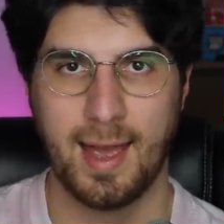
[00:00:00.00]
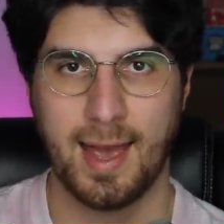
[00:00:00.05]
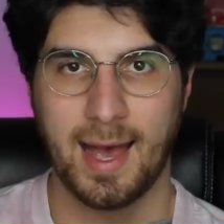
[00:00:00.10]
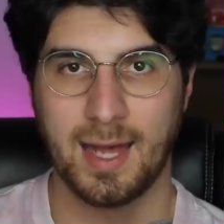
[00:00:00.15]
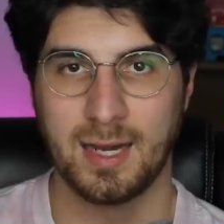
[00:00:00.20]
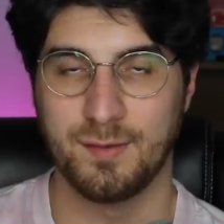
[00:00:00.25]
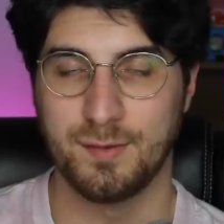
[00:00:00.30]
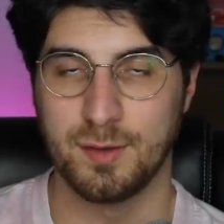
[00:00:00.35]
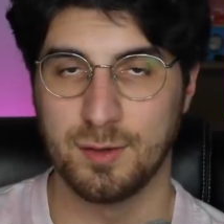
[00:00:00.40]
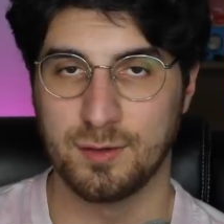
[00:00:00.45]

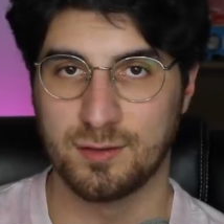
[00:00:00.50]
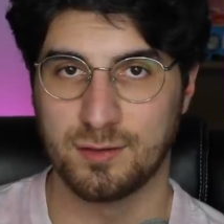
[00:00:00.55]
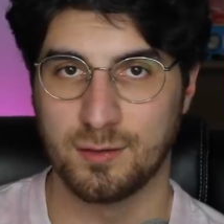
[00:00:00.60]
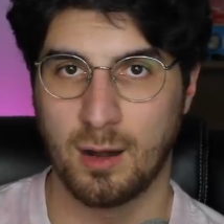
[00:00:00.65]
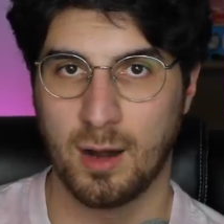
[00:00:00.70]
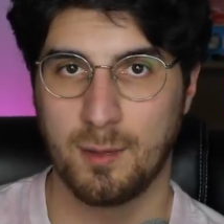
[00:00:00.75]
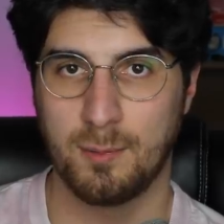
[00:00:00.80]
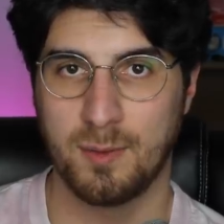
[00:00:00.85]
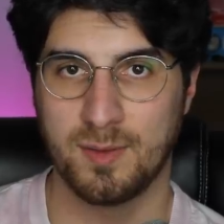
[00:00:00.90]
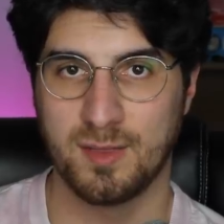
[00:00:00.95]
And if you
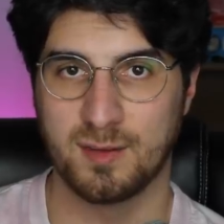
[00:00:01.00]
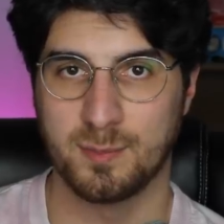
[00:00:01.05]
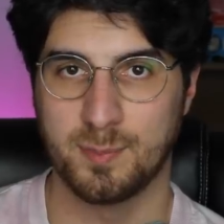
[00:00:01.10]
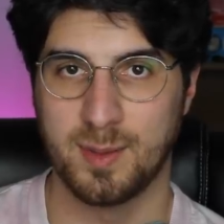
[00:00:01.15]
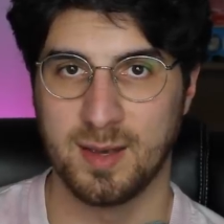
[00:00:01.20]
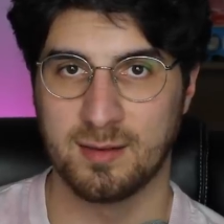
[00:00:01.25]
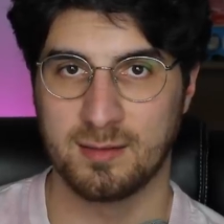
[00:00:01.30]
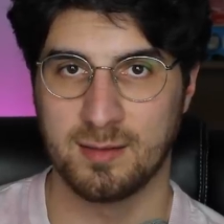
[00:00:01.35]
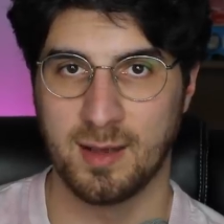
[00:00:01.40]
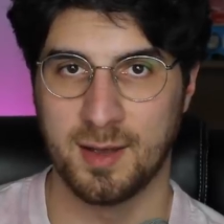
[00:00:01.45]
start with this
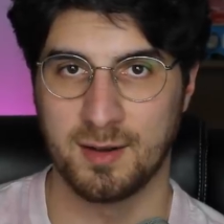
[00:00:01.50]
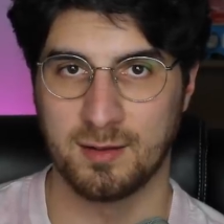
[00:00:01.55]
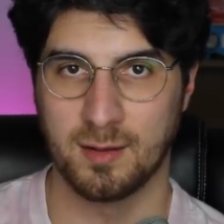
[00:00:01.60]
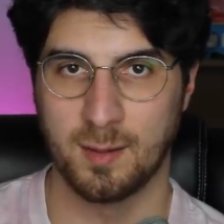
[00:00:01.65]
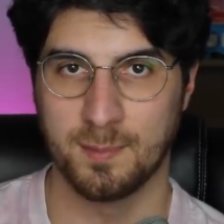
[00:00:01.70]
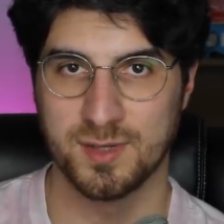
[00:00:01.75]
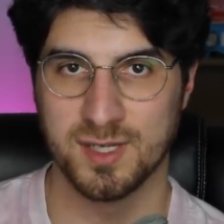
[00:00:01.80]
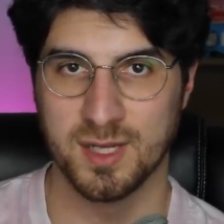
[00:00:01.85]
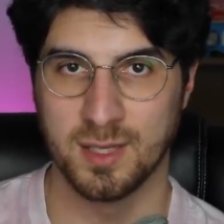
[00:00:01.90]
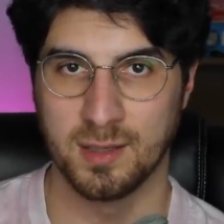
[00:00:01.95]
baseline
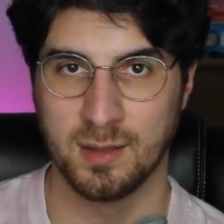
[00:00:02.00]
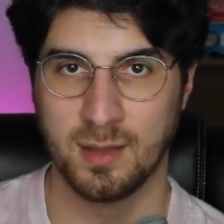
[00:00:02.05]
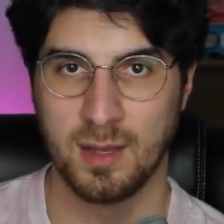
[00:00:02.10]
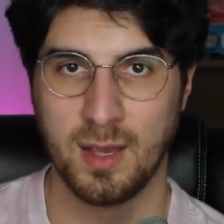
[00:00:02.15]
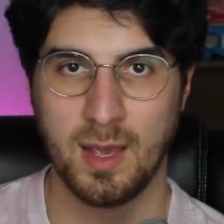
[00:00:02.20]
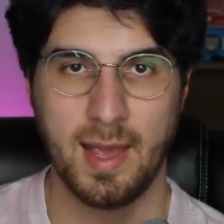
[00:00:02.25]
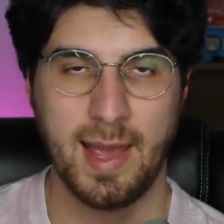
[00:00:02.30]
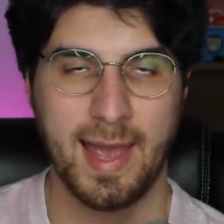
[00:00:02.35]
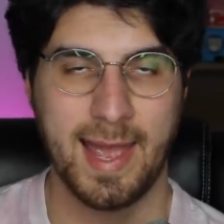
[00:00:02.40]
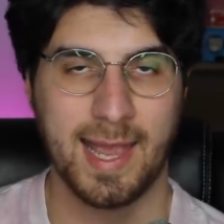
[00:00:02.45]
assumption,
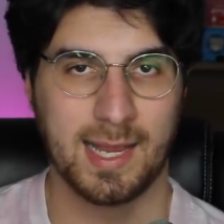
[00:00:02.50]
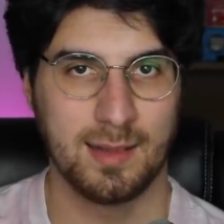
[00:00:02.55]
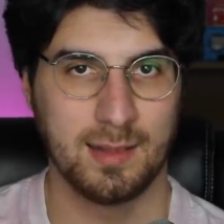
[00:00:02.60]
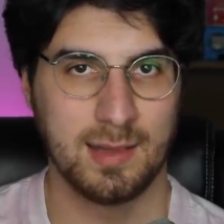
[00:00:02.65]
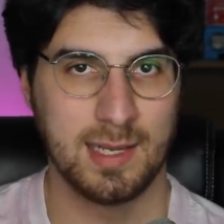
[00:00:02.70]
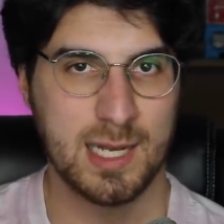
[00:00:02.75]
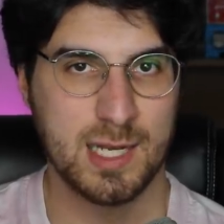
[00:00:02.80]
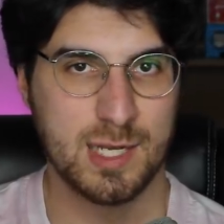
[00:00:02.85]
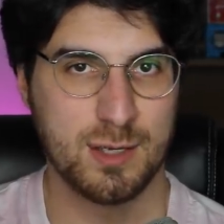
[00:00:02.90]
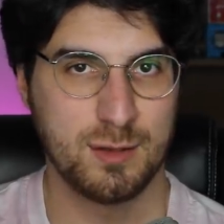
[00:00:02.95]
it
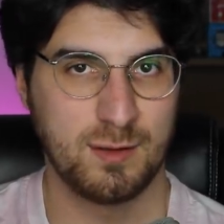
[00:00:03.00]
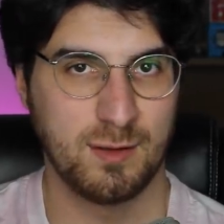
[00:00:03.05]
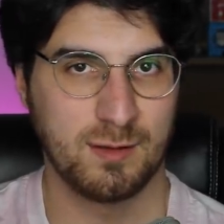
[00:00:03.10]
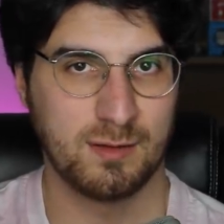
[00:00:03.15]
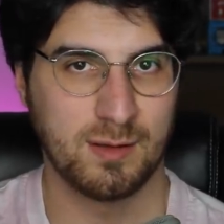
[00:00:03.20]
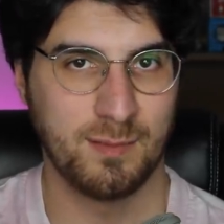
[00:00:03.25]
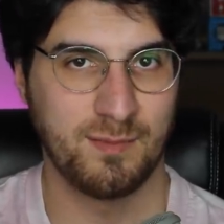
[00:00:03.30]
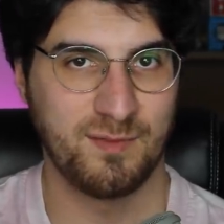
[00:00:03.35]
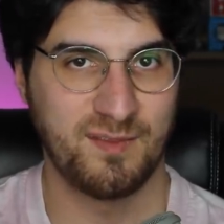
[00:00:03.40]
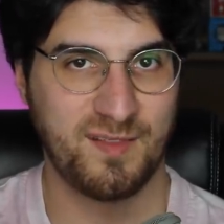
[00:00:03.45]
can lead you to
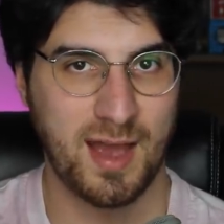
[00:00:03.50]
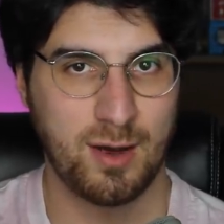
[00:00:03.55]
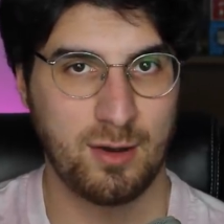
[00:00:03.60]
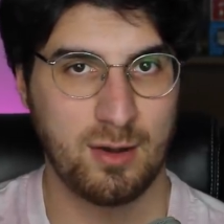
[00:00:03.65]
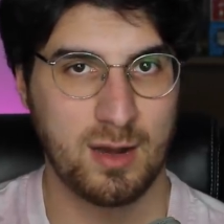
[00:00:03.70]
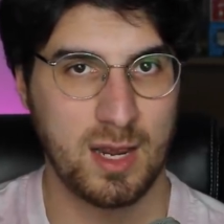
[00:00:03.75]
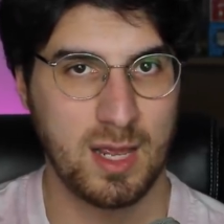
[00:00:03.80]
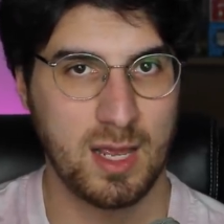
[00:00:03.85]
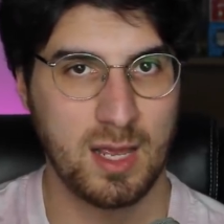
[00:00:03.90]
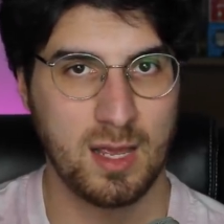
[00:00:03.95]
some
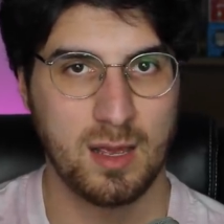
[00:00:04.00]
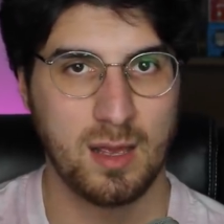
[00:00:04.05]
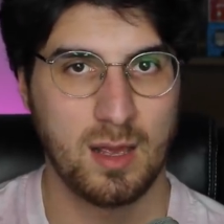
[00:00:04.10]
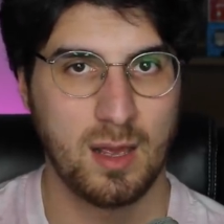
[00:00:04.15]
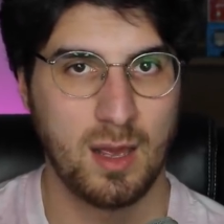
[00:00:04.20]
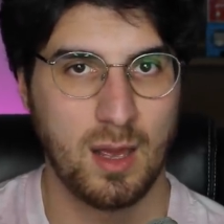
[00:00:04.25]
very